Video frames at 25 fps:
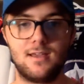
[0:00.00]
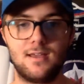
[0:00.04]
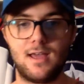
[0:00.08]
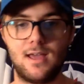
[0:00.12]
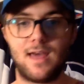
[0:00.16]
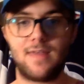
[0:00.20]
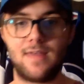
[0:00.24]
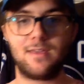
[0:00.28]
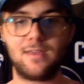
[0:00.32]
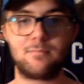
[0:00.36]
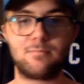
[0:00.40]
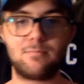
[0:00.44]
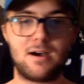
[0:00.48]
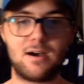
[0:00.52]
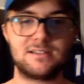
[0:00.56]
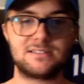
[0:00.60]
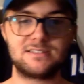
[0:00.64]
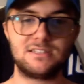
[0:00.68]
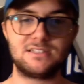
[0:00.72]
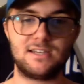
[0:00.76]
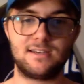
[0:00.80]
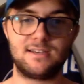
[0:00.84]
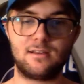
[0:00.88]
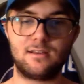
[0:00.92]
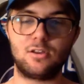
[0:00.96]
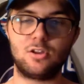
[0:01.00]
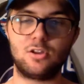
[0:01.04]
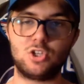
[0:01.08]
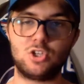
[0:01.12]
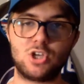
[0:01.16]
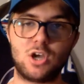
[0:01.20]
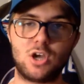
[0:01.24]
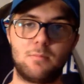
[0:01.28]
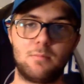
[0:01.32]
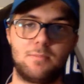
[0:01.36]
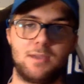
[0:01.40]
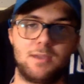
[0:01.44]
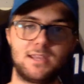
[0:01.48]
I think Boston did a good
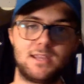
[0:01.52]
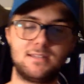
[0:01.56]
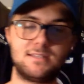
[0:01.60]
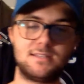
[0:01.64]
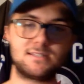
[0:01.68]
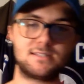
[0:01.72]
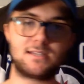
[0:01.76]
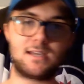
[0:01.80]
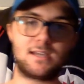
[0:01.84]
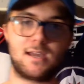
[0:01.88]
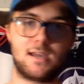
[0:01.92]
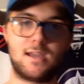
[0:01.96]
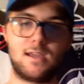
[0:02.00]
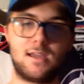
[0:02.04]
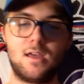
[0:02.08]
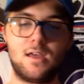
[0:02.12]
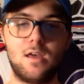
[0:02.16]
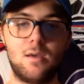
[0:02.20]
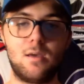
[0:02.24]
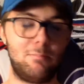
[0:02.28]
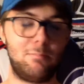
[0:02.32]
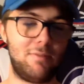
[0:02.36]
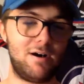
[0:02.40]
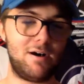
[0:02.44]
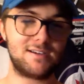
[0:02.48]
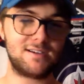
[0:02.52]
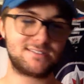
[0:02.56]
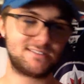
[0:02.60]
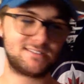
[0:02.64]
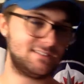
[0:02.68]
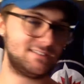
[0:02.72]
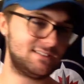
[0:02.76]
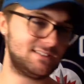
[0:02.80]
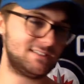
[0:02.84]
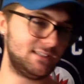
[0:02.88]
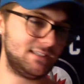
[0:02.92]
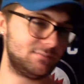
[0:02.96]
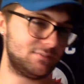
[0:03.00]
job picking this guy. Boston
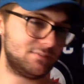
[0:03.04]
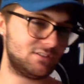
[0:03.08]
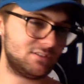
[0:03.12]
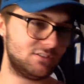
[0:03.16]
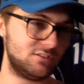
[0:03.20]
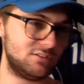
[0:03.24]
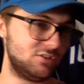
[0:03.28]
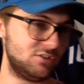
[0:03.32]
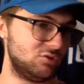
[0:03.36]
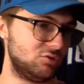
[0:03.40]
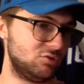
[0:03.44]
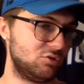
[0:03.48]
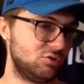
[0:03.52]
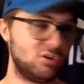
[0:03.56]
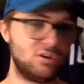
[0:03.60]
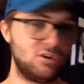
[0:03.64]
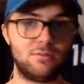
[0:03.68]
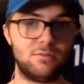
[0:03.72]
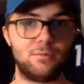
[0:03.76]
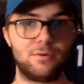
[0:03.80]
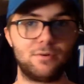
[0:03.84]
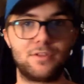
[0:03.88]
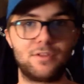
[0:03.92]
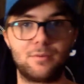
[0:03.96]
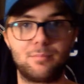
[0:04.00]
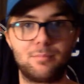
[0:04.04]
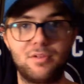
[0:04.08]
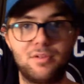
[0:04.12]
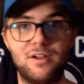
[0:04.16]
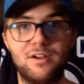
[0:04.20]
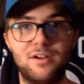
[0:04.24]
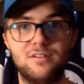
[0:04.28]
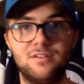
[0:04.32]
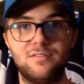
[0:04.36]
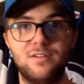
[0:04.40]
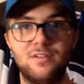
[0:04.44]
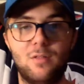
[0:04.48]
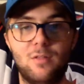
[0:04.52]
seems to do good with their
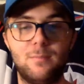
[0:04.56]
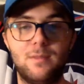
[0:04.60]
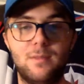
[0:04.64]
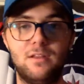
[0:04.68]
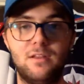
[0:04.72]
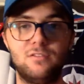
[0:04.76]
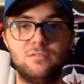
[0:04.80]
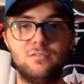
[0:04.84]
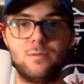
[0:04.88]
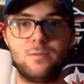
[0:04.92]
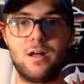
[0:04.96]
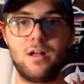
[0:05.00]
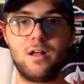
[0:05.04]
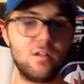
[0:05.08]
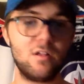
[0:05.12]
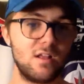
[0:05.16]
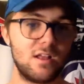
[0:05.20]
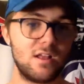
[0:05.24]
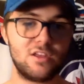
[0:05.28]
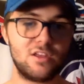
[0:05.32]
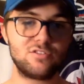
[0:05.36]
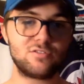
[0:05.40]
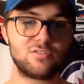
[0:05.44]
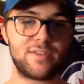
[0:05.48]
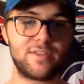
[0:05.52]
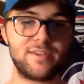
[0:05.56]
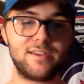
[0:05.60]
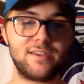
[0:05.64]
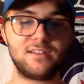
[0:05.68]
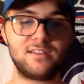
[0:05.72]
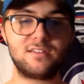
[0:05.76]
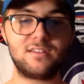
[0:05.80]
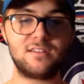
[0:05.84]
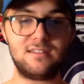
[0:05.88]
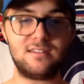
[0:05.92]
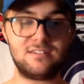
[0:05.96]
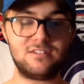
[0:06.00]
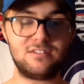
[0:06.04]
player development as well. So I
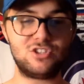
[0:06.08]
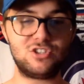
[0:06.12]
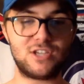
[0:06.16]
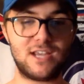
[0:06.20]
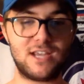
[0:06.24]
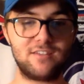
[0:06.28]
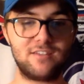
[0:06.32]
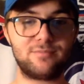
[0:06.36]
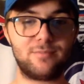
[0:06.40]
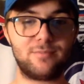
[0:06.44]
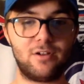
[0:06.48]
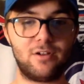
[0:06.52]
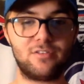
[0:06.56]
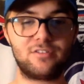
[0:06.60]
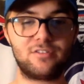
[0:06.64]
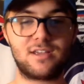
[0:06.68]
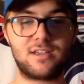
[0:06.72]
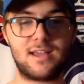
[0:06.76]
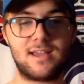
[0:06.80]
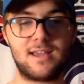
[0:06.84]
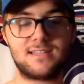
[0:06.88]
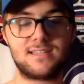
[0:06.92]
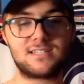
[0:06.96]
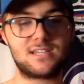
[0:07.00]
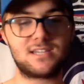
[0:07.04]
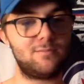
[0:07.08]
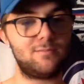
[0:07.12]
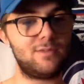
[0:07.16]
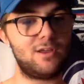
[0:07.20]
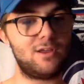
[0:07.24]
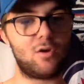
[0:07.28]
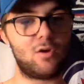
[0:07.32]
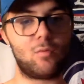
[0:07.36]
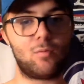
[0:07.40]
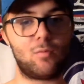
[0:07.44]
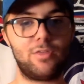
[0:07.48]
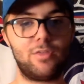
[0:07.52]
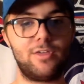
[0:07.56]
think this Jake Schmaltz guy is going to be
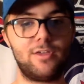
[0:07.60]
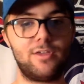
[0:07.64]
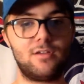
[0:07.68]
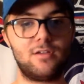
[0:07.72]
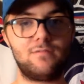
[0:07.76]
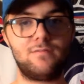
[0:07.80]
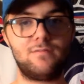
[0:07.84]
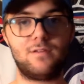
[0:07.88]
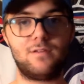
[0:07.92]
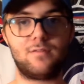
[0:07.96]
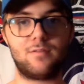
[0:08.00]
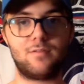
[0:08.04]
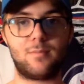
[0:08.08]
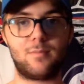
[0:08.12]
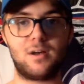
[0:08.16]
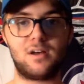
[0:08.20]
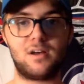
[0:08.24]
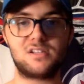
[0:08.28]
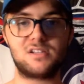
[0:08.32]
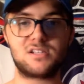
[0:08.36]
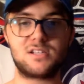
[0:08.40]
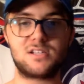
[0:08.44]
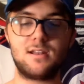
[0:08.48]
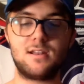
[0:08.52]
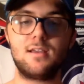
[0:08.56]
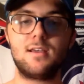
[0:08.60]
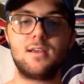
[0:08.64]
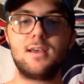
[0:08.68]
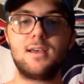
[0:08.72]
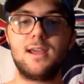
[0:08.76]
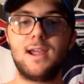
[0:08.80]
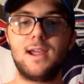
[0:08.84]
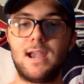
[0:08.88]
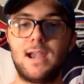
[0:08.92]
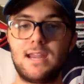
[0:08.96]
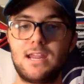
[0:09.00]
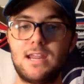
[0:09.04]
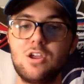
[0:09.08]
a really good fit for Boston,
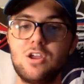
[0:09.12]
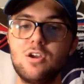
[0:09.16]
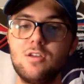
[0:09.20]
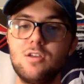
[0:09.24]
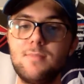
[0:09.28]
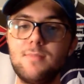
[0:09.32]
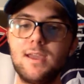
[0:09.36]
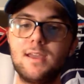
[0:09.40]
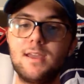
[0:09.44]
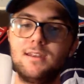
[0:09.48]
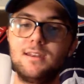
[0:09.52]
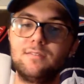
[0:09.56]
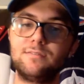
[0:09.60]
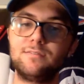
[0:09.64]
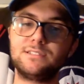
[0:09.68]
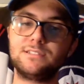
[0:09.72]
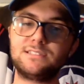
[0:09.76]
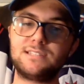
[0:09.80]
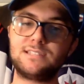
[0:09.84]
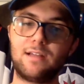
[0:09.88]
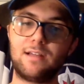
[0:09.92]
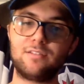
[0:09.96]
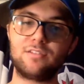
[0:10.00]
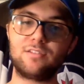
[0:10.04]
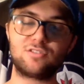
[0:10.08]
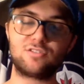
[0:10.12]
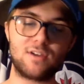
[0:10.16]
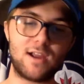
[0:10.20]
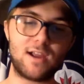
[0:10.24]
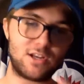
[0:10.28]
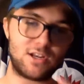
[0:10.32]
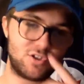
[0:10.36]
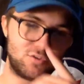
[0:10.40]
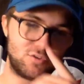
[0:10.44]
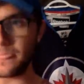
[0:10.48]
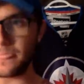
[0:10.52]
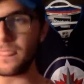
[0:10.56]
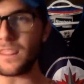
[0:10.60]
and he could make a difference down the
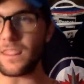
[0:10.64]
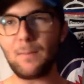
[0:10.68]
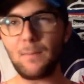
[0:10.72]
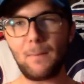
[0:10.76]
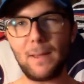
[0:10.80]
stretch. It